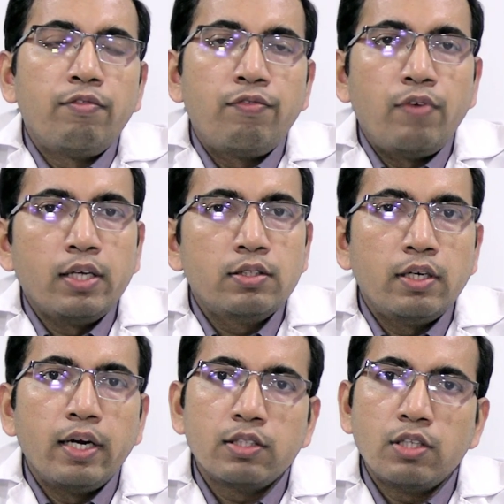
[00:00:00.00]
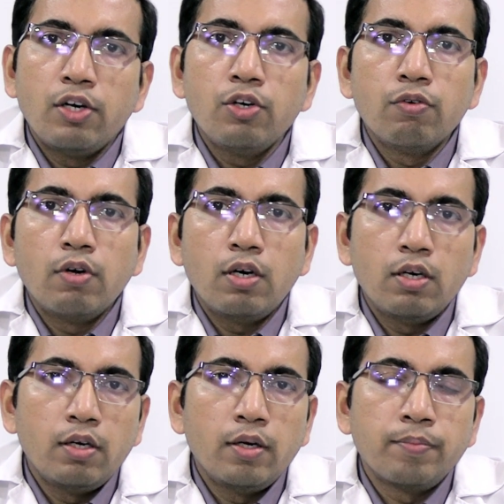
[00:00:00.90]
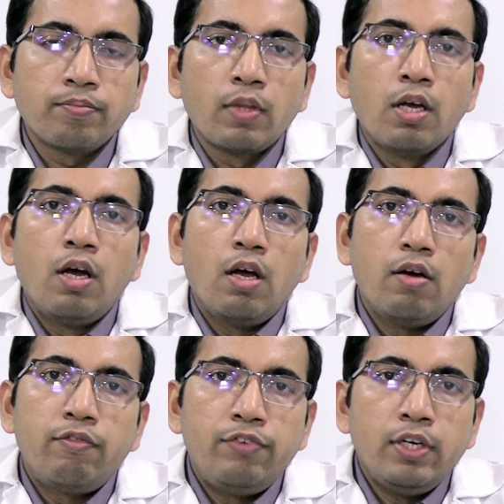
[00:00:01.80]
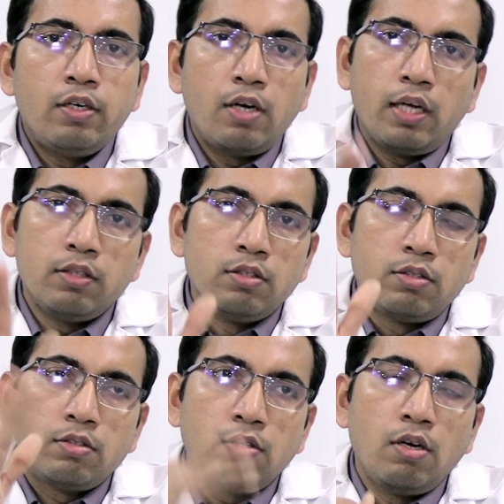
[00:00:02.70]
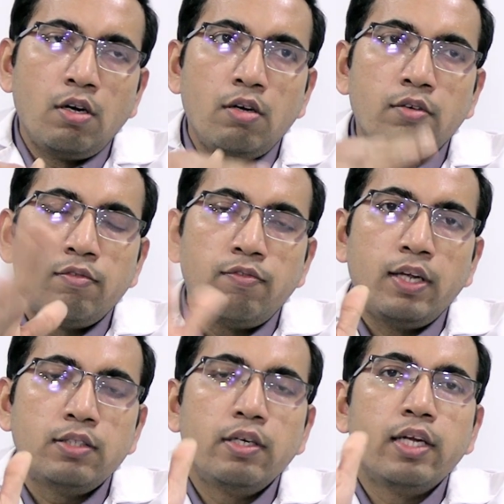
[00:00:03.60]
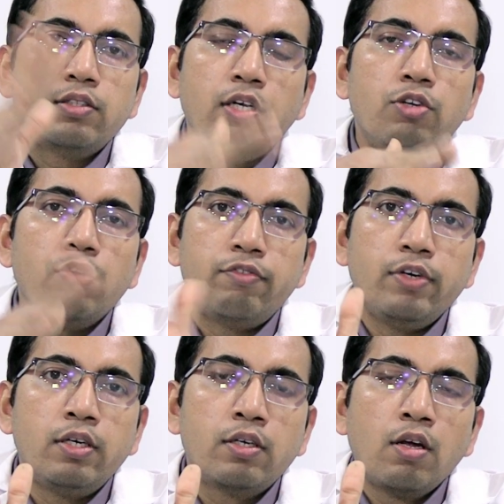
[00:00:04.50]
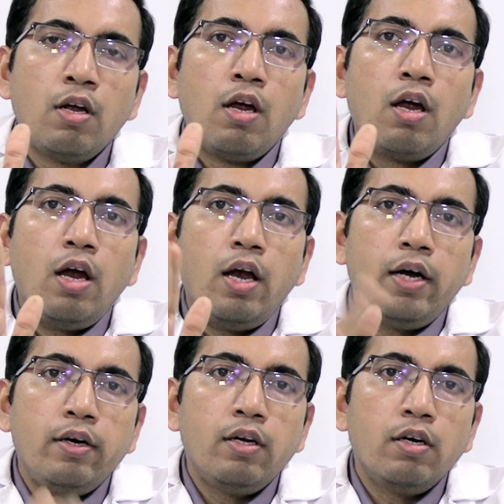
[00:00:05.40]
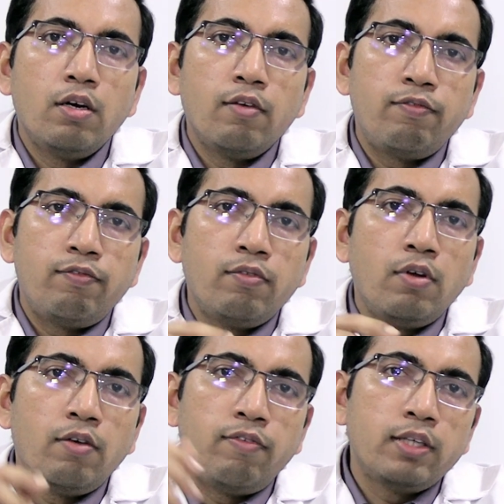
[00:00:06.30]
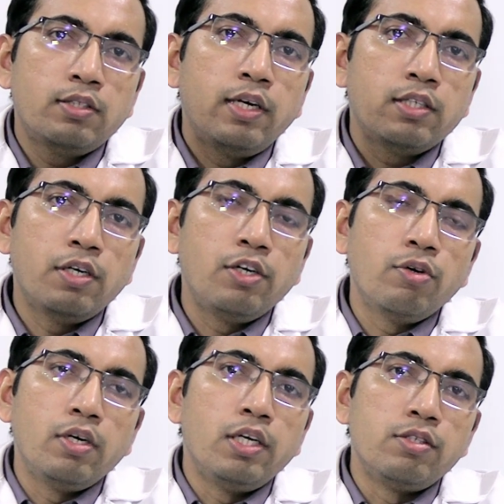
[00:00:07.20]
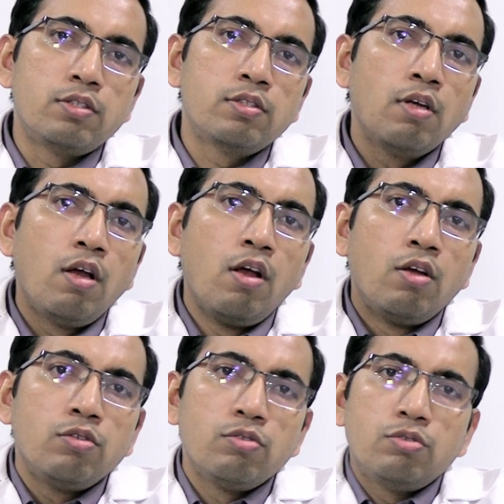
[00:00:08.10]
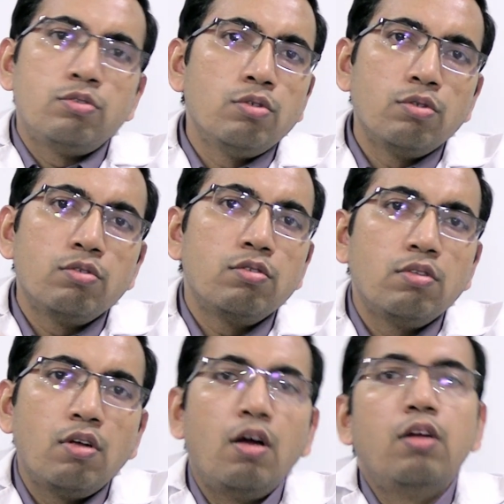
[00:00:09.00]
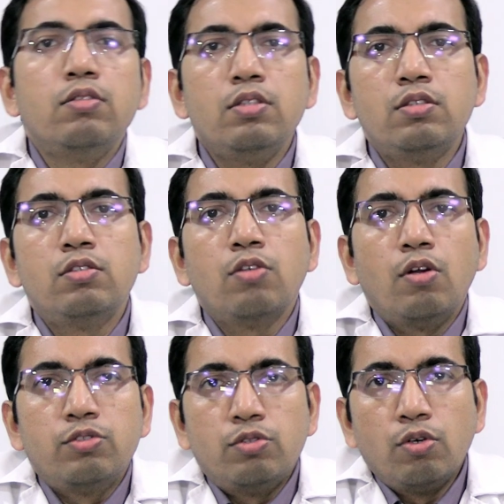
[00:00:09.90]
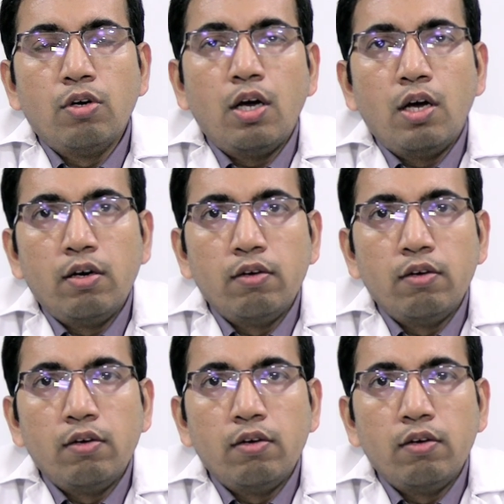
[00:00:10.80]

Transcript: flex and extend your feet like this, flex and extend your feet, and flex and extend your knees. So this is also